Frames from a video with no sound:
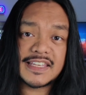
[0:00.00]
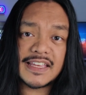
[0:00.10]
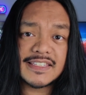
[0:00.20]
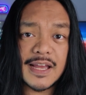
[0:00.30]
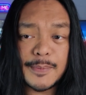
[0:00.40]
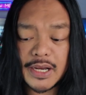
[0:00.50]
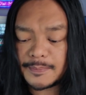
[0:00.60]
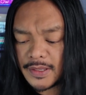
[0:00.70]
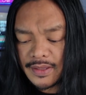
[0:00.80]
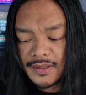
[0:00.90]
Day is coming
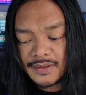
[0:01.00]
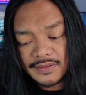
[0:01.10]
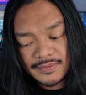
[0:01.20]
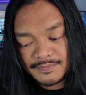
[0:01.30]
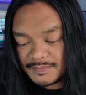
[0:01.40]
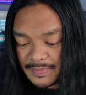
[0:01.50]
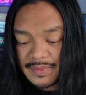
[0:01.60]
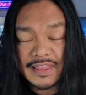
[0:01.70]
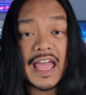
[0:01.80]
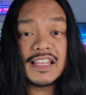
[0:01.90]
up,
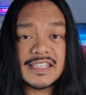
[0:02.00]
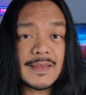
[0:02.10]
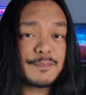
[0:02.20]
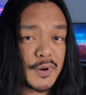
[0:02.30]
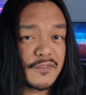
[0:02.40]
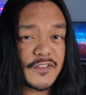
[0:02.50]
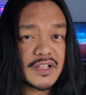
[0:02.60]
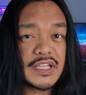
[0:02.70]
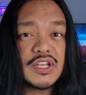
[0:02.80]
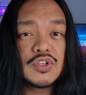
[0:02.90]
it's a
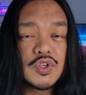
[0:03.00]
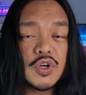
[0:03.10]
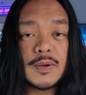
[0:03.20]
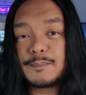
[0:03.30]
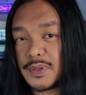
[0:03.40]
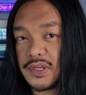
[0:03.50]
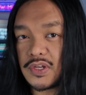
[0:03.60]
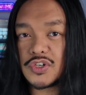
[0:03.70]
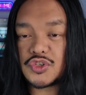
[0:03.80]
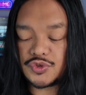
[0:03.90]
perfectly good
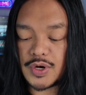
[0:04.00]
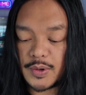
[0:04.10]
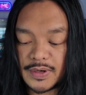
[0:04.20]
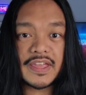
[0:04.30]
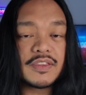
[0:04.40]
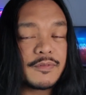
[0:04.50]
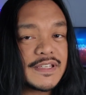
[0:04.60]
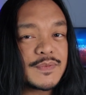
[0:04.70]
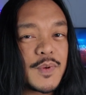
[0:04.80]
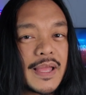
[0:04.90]
beginner's drone. And the
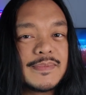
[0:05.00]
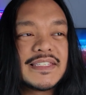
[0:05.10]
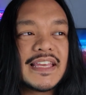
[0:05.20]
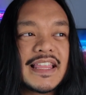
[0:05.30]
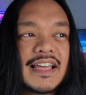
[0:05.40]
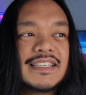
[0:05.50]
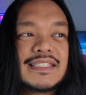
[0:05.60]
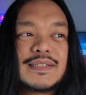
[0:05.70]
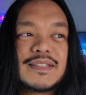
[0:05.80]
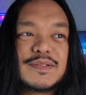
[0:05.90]
reason why I'm saying that
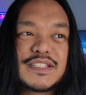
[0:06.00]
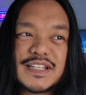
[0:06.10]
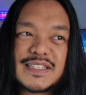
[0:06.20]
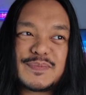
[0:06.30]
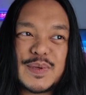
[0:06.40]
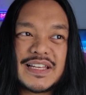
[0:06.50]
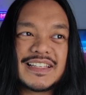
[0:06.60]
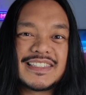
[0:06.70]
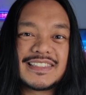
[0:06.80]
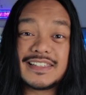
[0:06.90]
is just
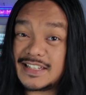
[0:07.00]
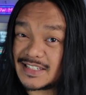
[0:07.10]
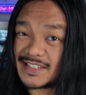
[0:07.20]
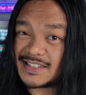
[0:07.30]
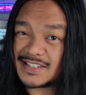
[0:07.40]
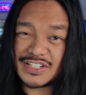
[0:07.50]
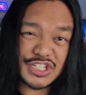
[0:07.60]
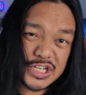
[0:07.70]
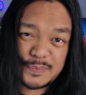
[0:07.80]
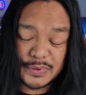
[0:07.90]
because it's
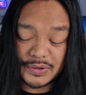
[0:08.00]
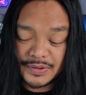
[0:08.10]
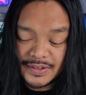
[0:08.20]
cheaper.